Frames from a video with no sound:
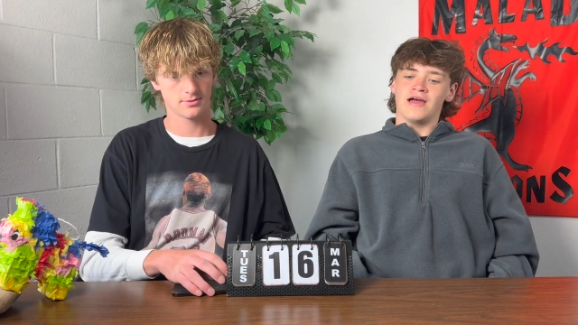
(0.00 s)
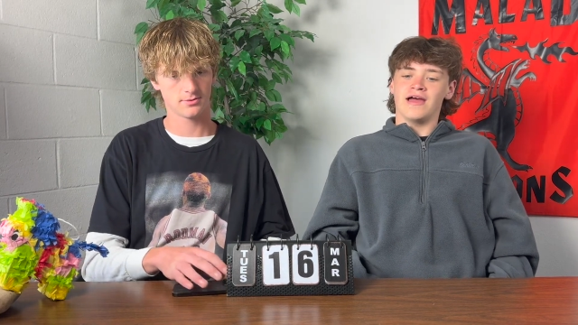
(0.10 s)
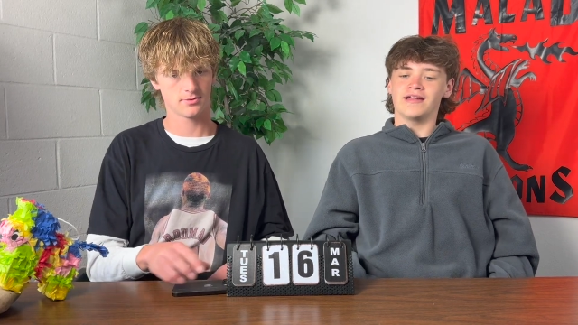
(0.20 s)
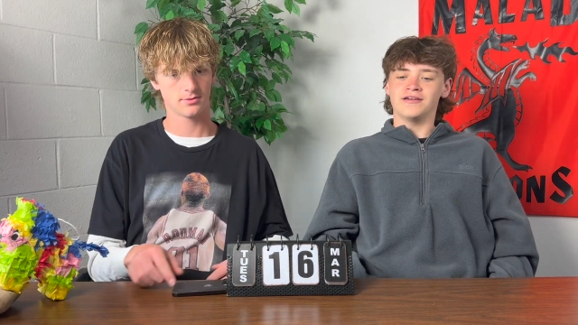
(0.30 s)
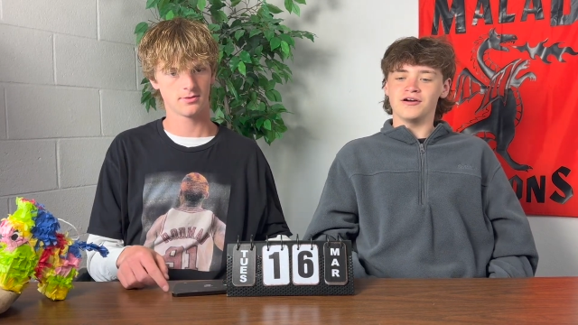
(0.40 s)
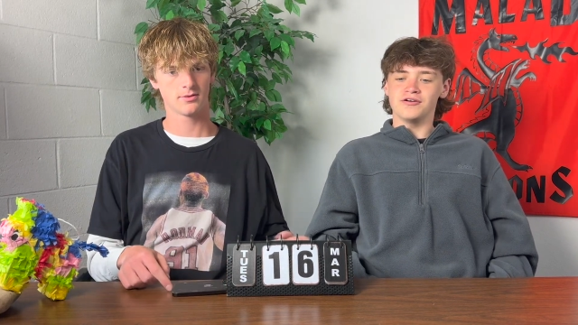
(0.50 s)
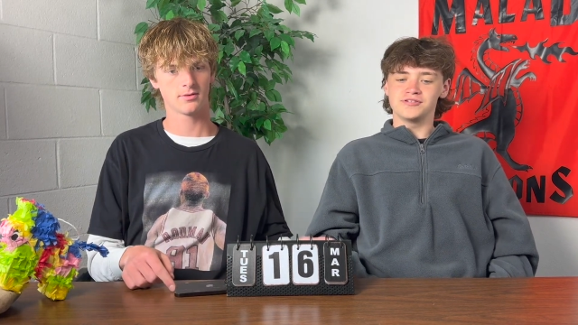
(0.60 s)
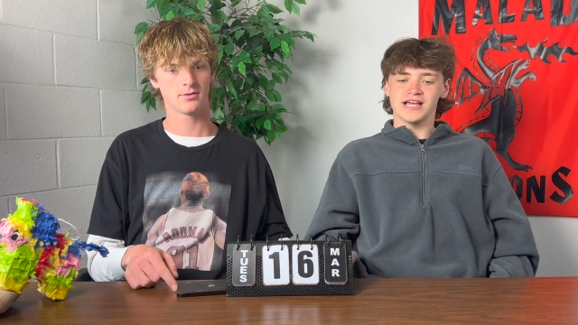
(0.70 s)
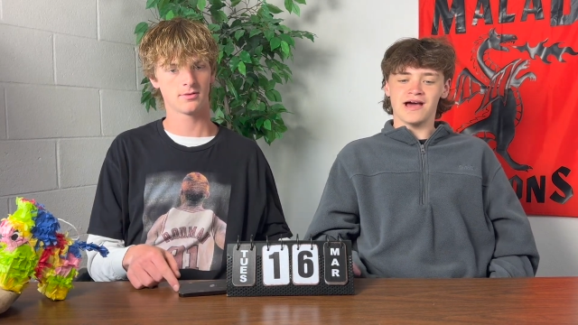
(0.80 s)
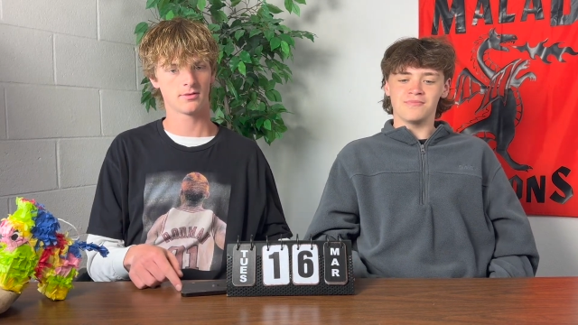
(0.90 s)
Speaker 1: Head
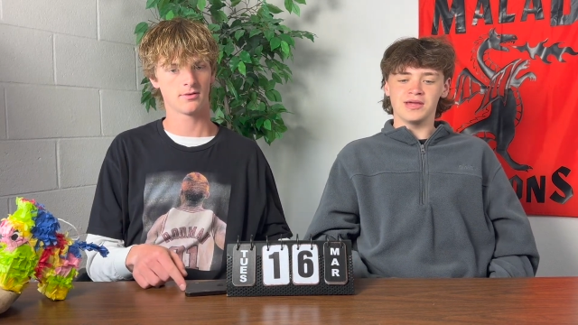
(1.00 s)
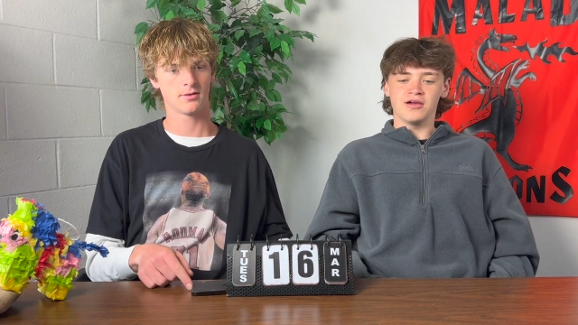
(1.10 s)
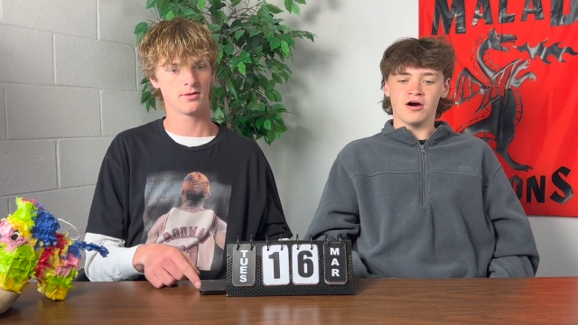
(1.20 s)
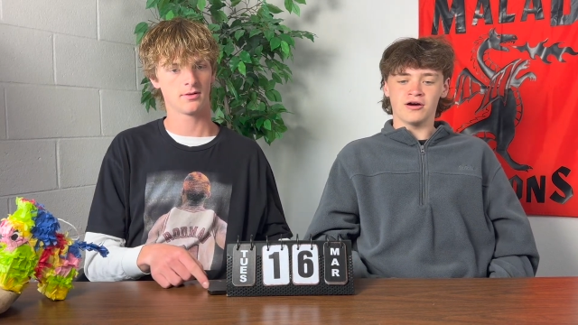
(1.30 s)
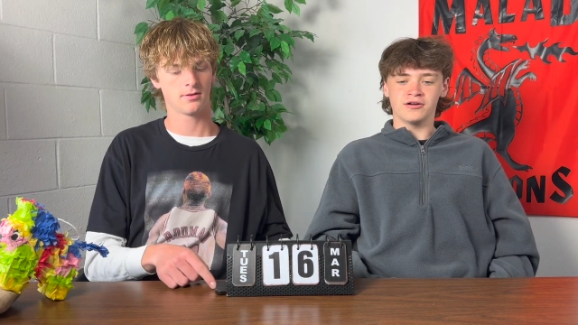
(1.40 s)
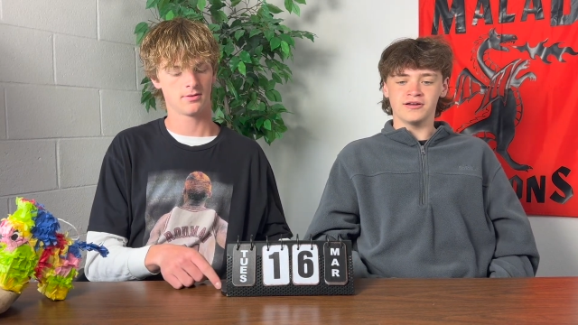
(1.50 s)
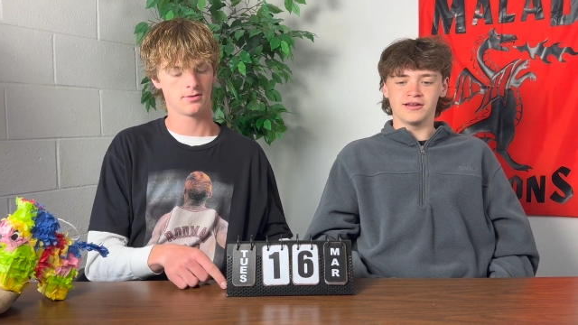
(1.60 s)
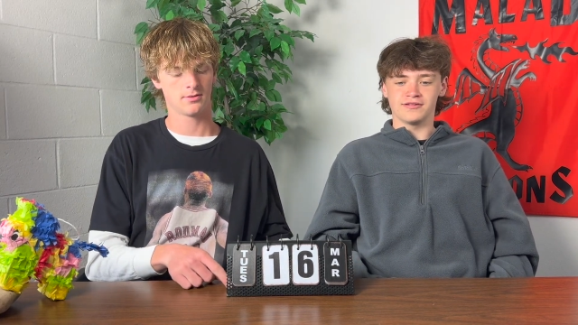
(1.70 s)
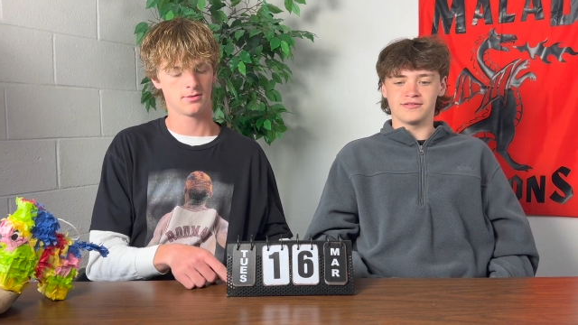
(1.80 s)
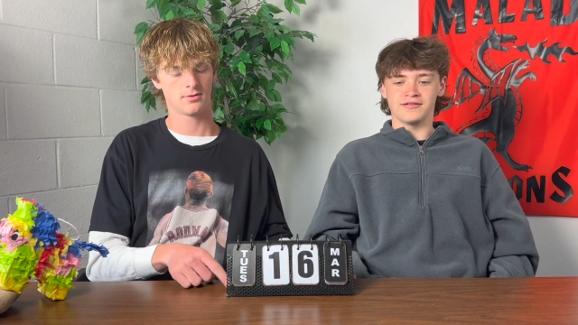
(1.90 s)
coach Abby Goddard
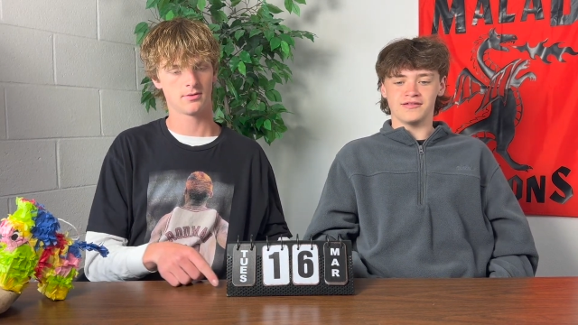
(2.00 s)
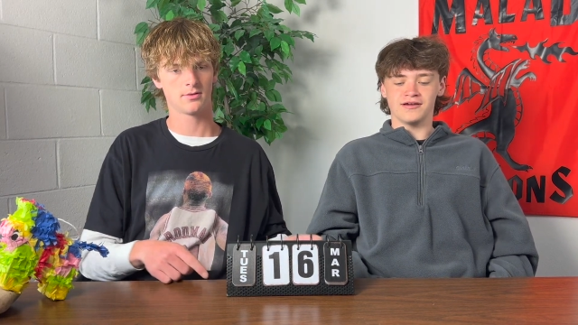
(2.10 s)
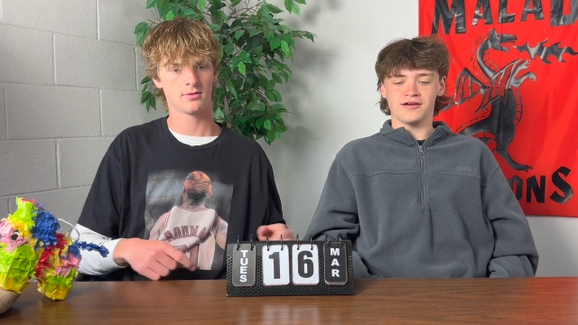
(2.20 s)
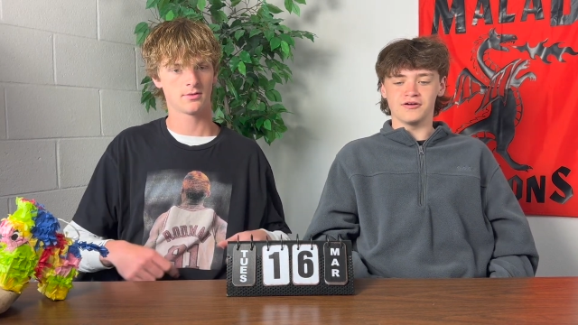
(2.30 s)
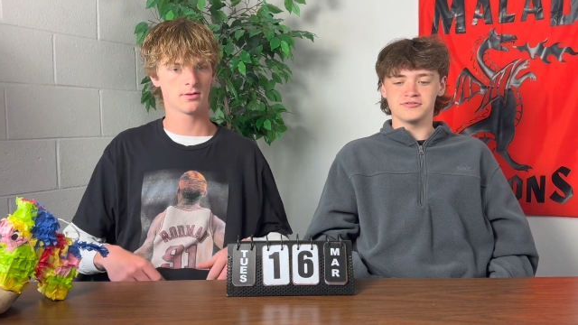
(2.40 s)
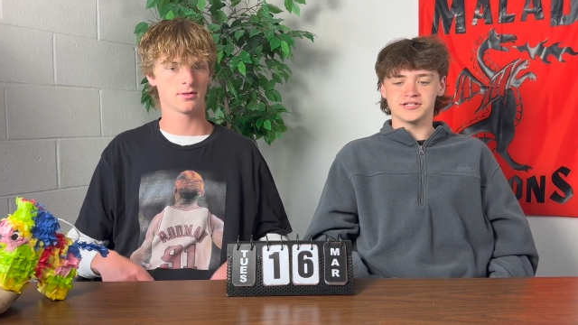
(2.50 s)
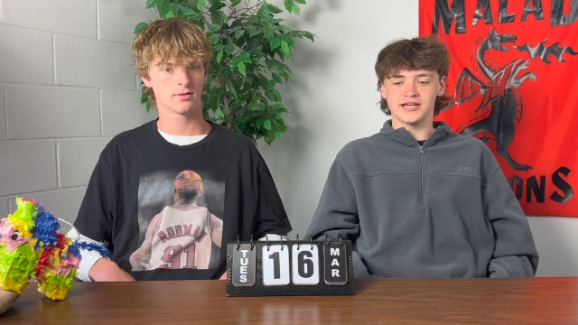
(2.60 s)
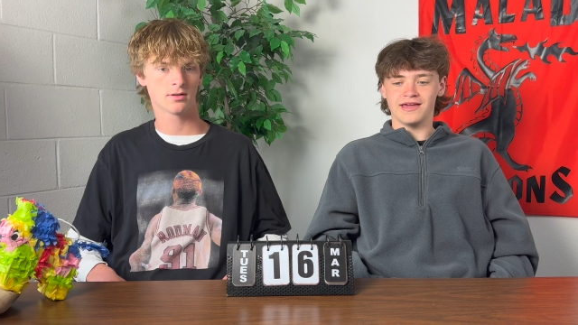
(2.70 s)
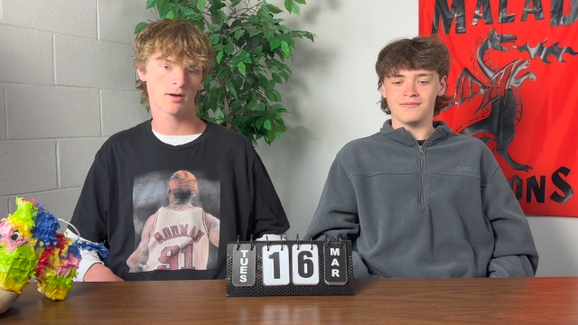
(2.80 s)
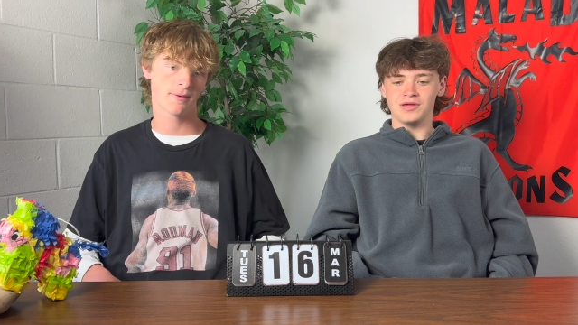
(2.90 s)
and assistant coach
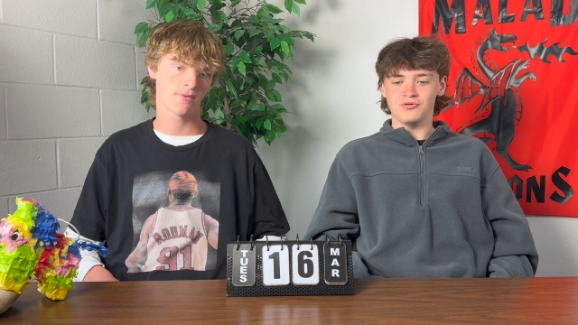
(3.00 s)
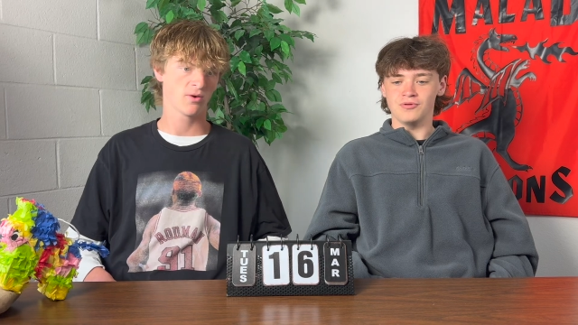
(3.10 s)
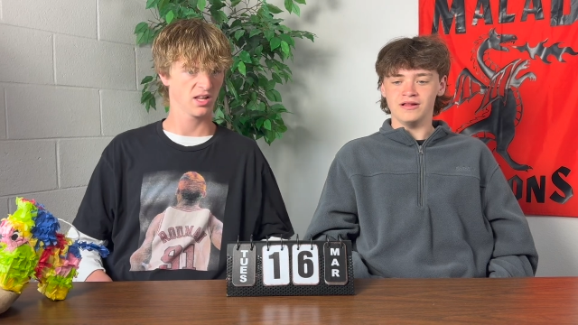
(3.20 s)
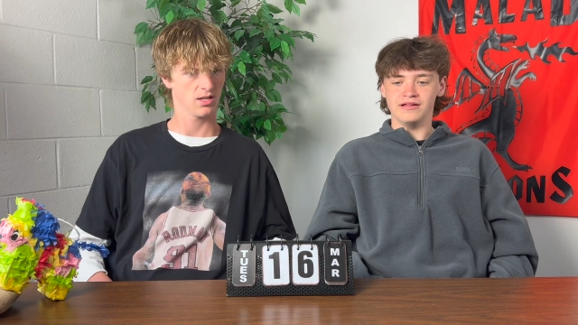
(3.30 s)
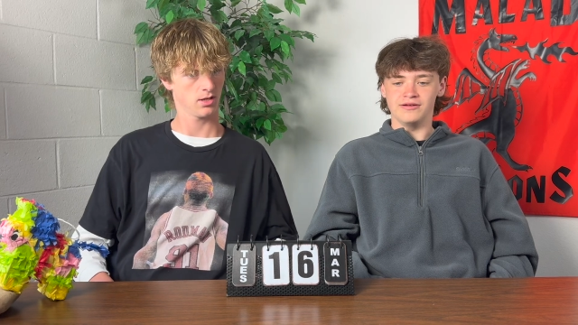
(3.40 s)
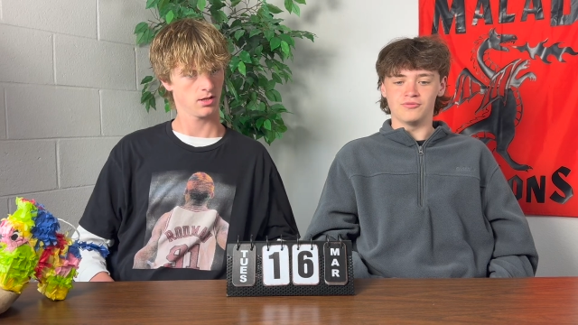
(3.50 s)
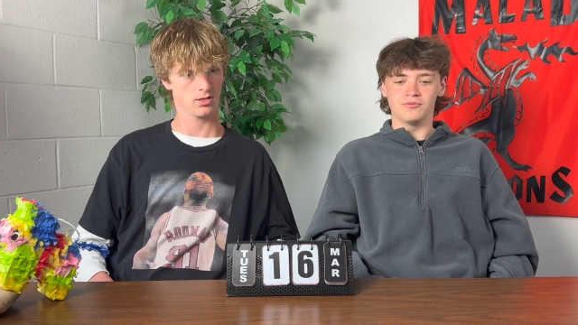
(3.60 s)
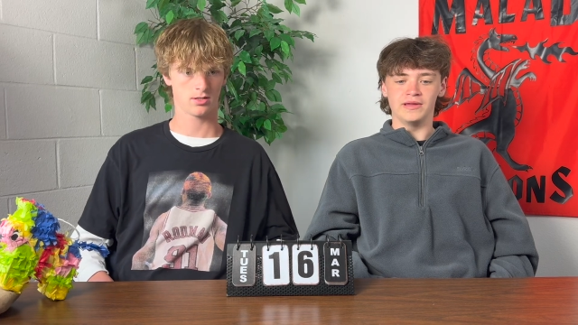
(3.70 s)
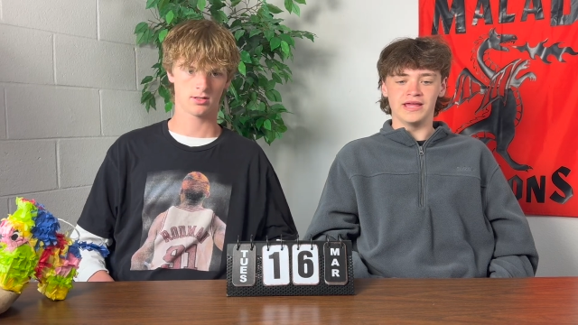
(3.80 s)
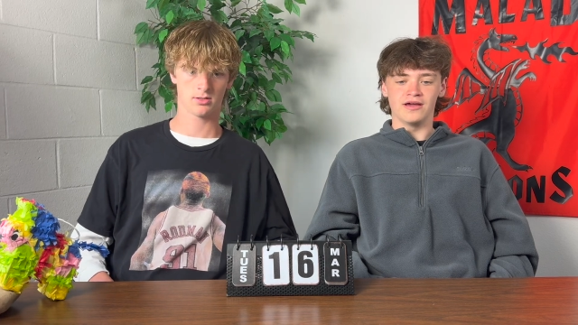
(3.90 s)
Cami Willie
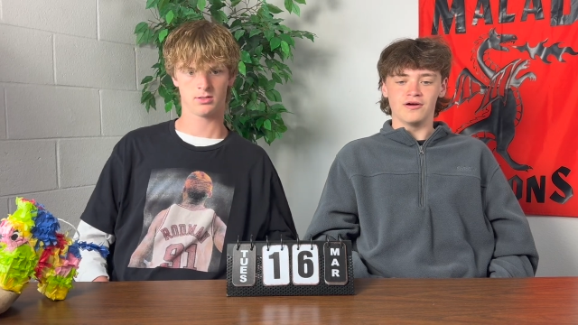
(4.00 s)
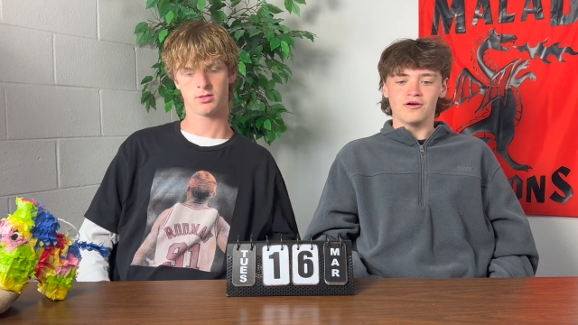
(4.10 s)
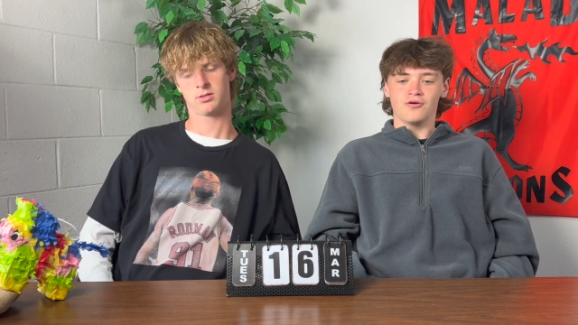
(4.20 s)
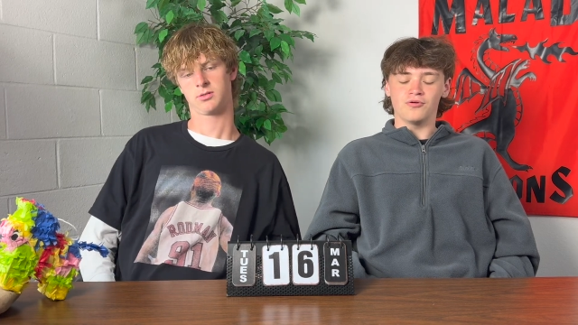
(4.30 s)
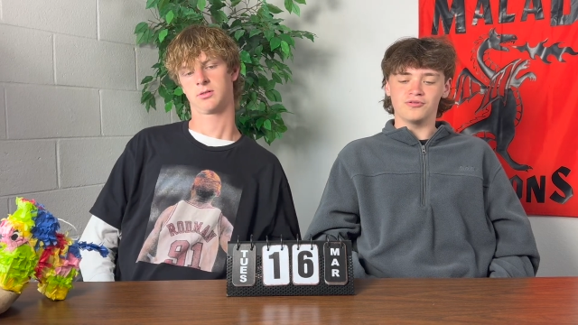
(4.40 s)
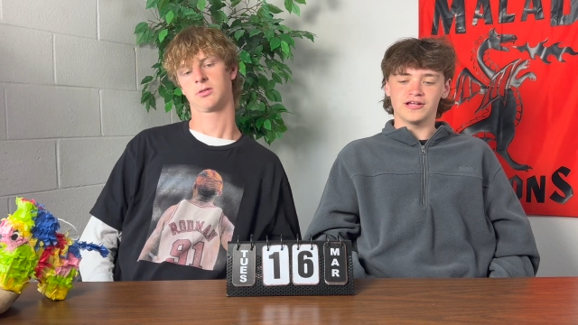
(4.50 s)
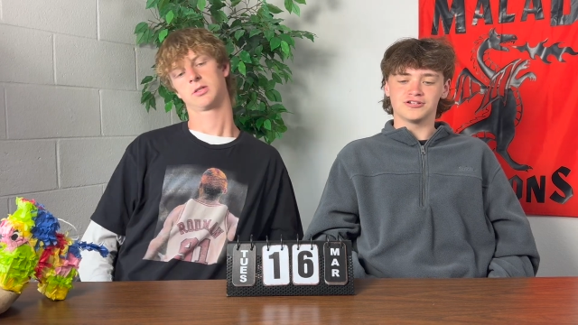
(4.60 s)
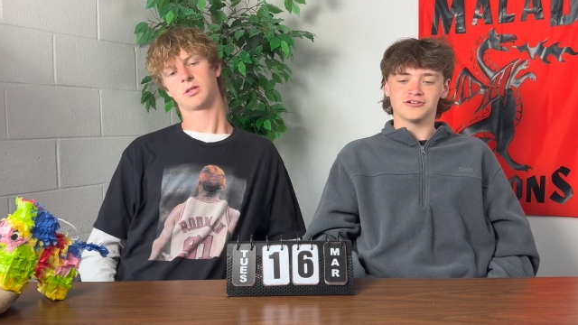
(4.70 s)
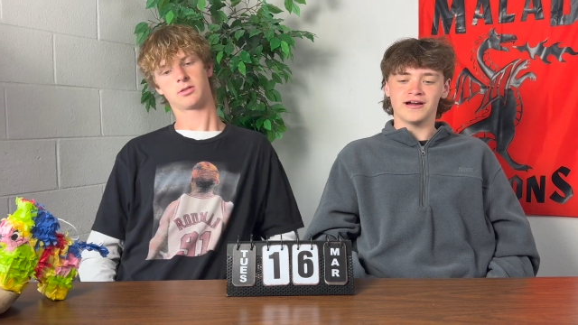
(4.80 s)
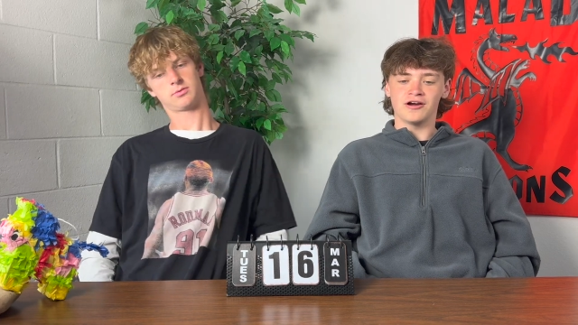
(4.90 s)
will be holding
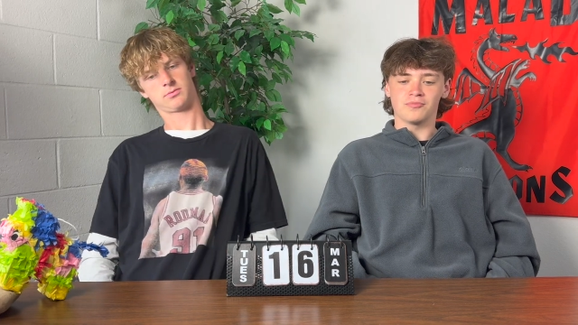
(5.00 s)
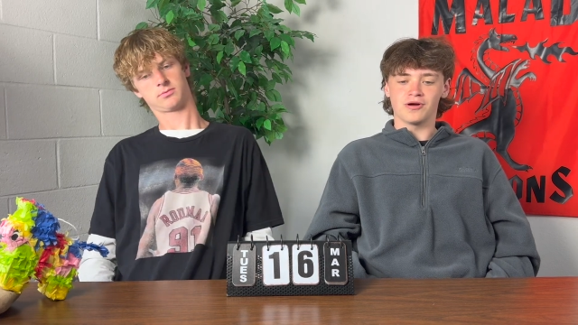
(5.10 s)
tryout